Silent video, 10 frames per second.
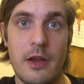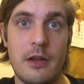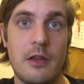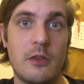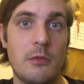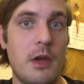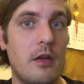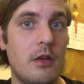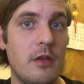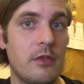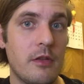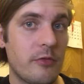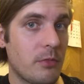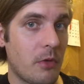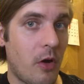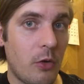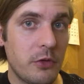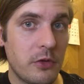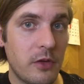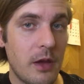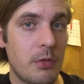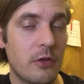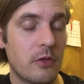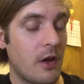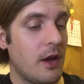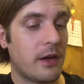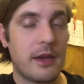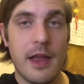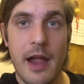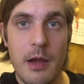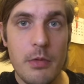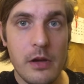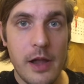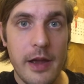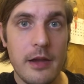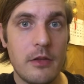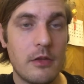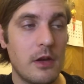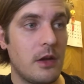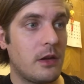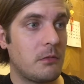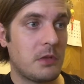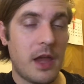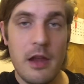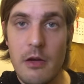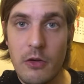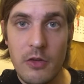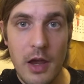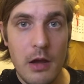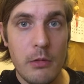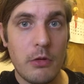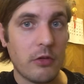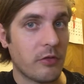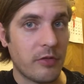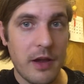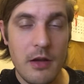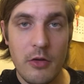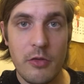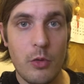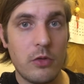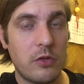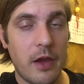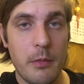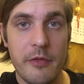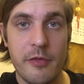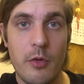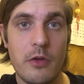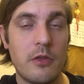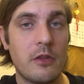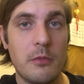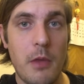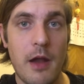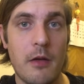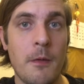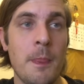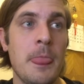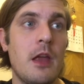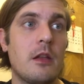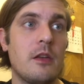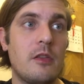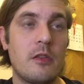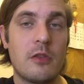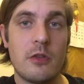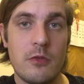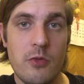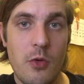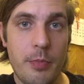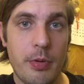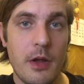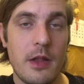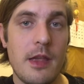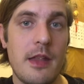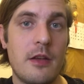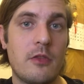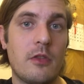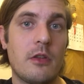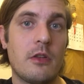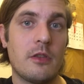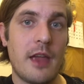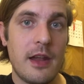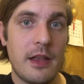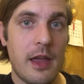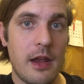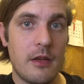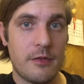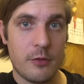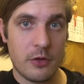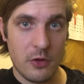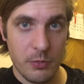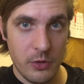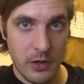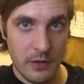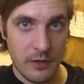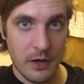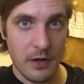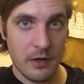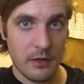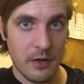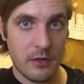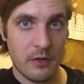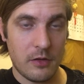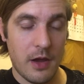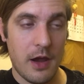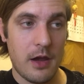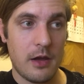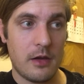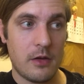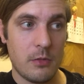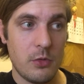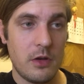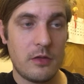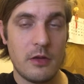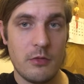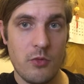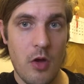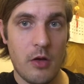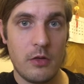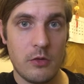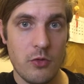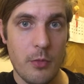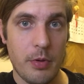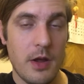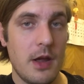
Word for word: and it doesn't matter if they're from the sabers, Kyber Light, KR sabers, Vader's Vault, Saber Forge, doesn't matter. This is a group that is dedicated for the community. This is a community run group.